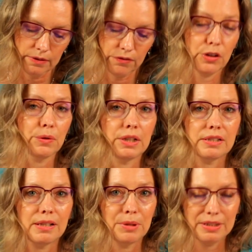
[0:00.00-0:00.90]
if you're going to
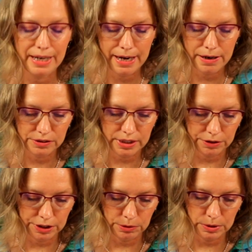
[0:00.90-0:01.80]
someone's house, how
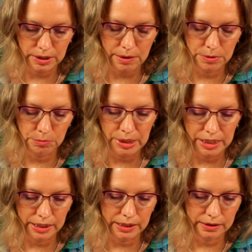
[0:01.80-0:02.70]
cute would that would
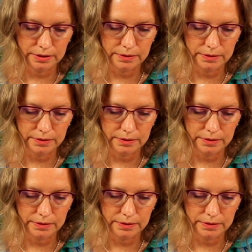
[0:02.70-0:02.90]
be?